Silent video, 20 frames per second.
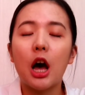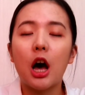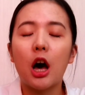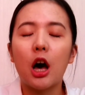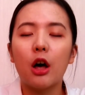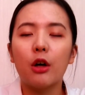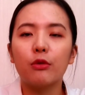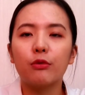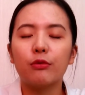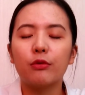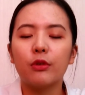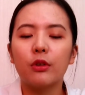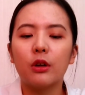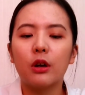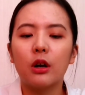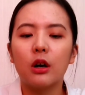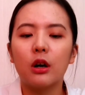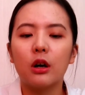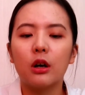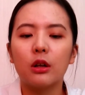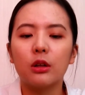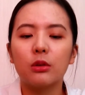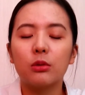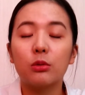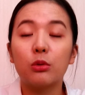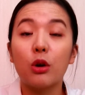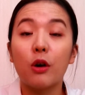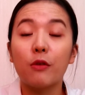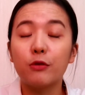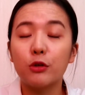
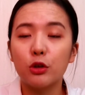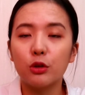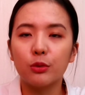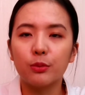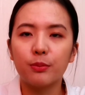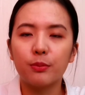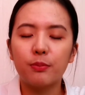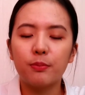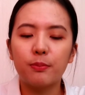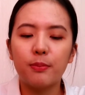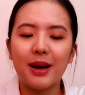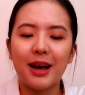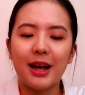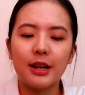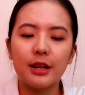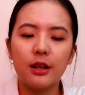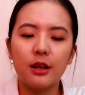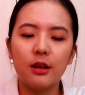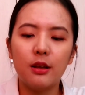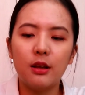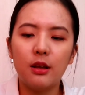12th June. But